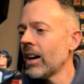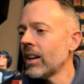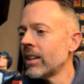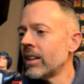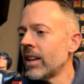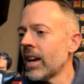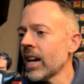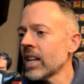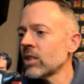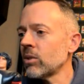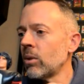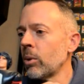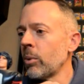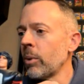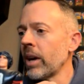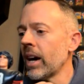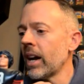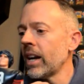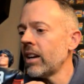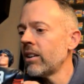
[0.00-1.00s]
next one, what
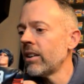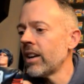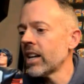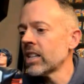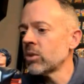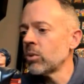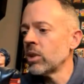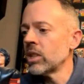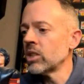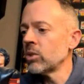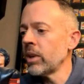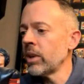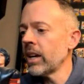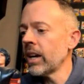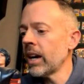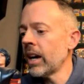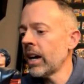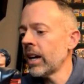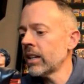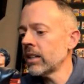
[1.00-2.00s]
do we got here? Next one. So we
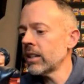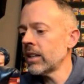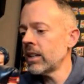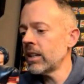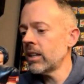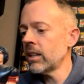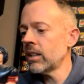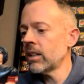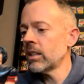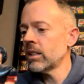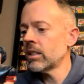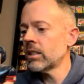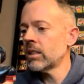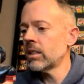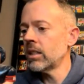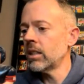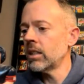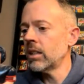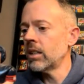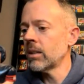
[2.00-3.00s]
got, let's
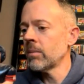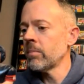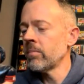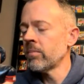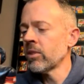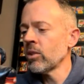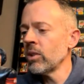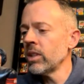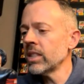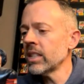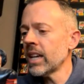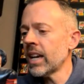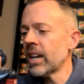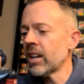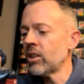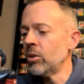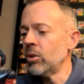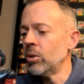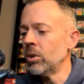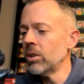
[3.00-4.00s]
see. This is
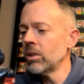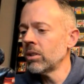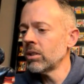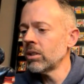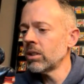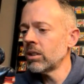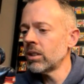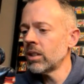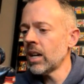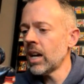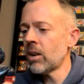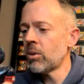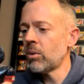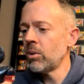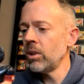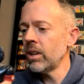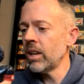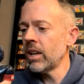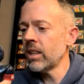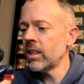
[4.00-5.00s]
kind of cool. Not
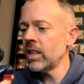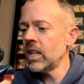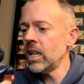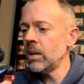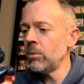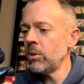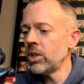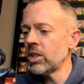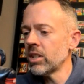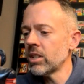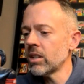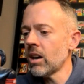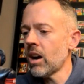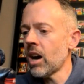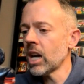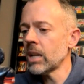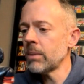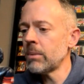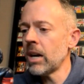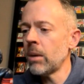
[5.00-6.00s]
really a theme we just
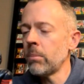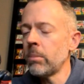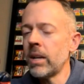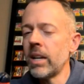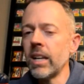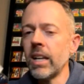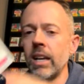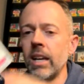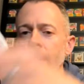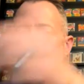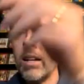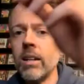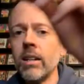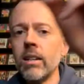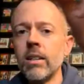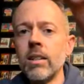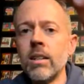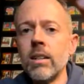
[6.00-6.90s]
talked about, but again,